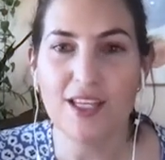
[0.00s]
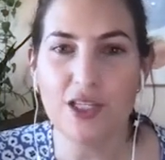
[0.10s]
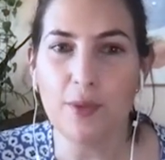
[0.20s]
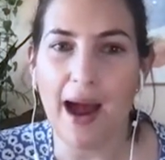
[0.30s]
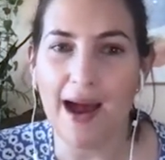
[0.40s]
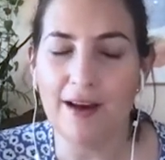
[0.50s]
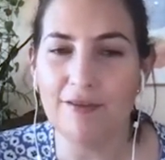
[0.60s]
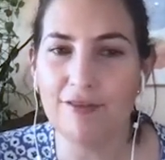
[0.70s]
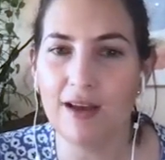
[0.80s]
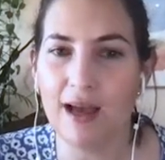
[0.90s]
you
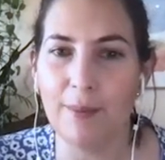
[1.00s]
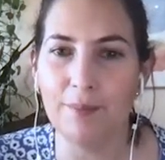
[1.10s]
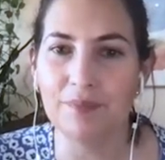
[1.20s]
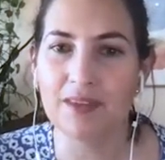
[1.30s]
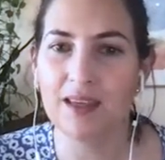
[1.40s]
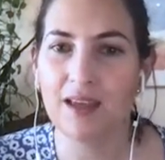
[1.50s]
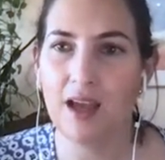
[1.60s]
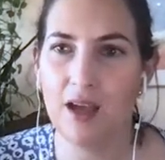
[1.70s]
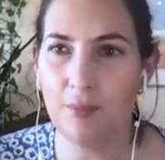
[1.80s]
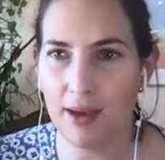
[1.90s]
have
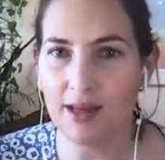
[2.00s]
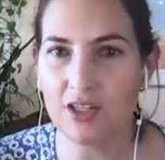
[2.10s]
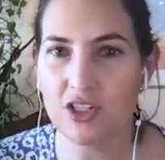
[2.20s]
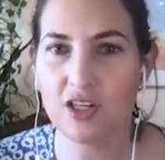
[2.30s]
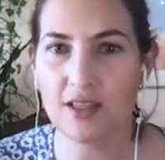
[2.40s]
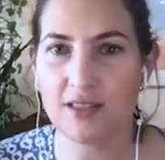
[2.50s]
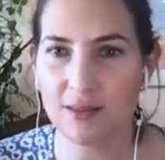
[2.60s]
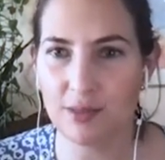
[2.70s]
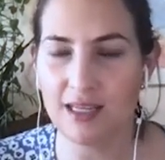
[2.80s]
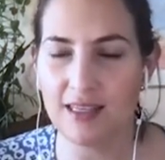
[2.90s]
a manager,
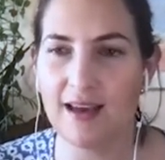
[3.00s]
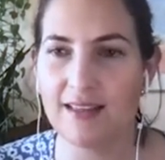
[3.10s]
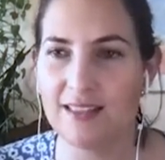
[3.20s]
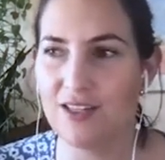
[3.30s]
somebody that,